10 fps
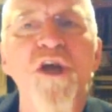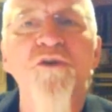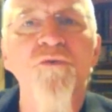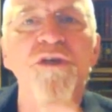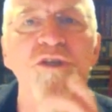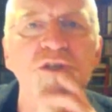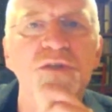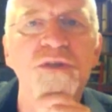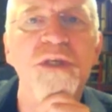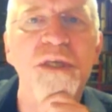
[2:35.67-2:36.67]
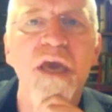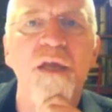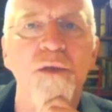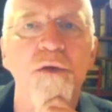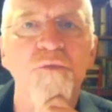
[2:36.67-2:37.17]
generations
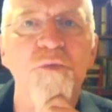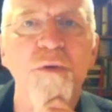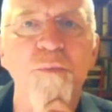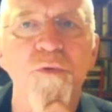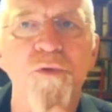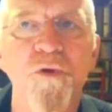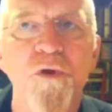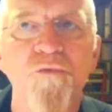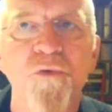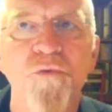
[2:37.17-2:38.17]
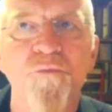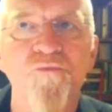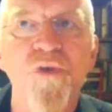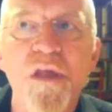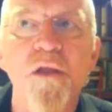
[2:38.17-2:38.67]
again of people who have
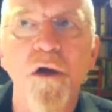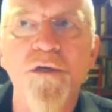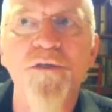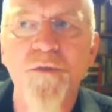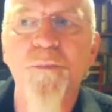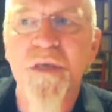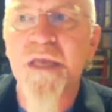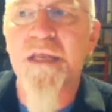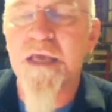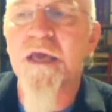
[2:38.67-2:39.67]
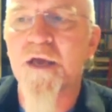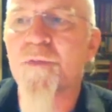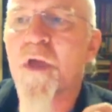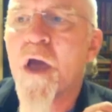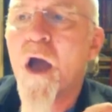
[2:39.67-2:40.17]
realised to be getting
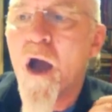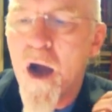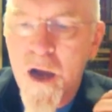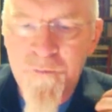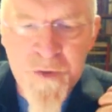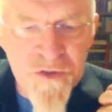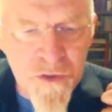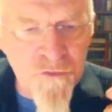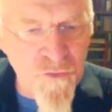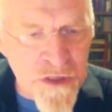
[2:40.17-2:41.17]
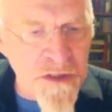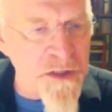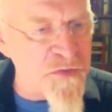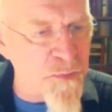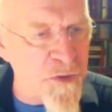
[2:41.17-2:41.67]
hit. I've been doing
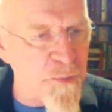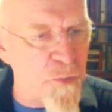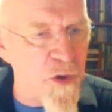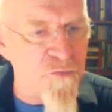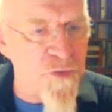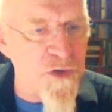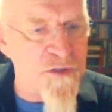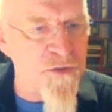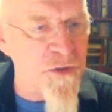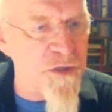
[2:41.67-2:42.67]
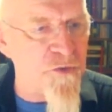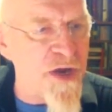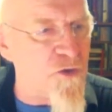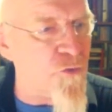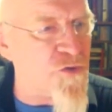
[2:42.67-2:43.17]
readings for people where I've realised that the
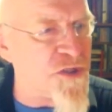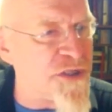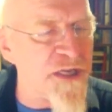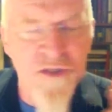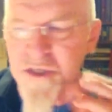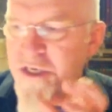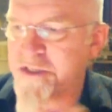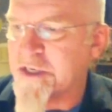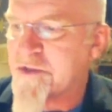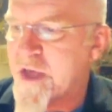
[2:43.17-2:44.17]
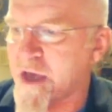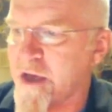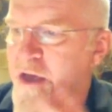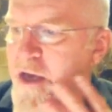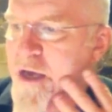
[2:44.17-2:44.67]
Grand Cross is actually hitting
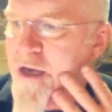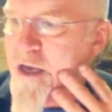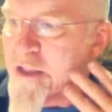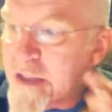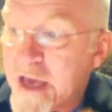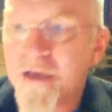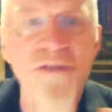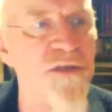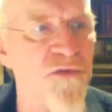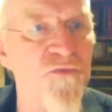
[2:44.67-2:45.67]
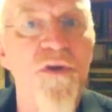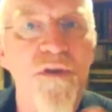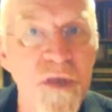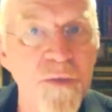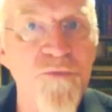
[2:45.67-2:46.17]
their collective
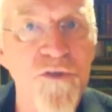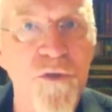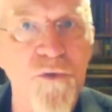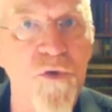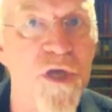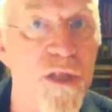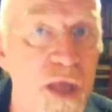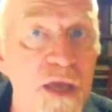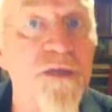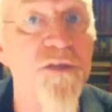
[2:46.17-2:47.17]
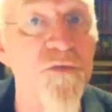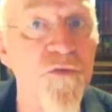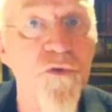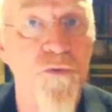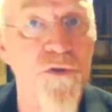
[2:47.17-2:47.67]
Neptune or collective
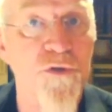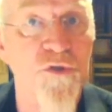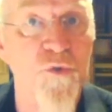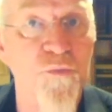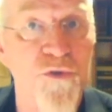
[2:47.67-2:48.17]
Uranus or